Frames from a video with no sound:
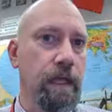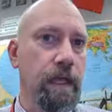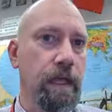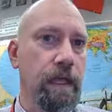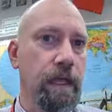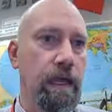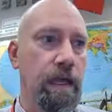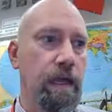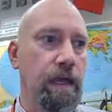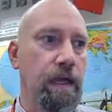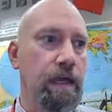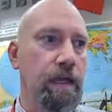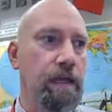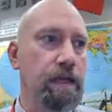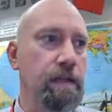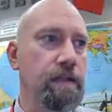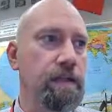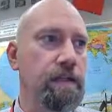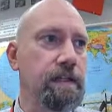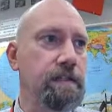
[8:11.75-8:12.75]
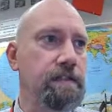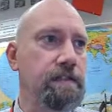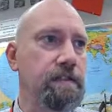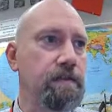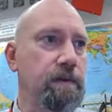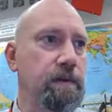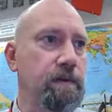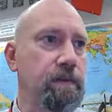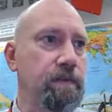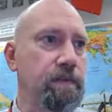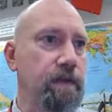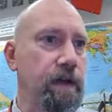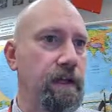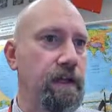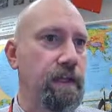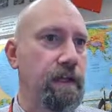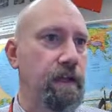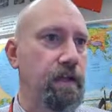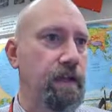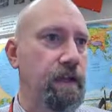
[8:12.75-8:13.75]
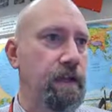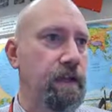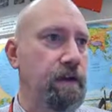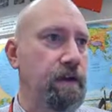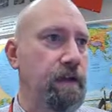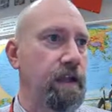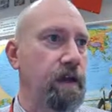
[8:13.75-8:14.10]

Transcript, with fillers: And let's see what we've got down here.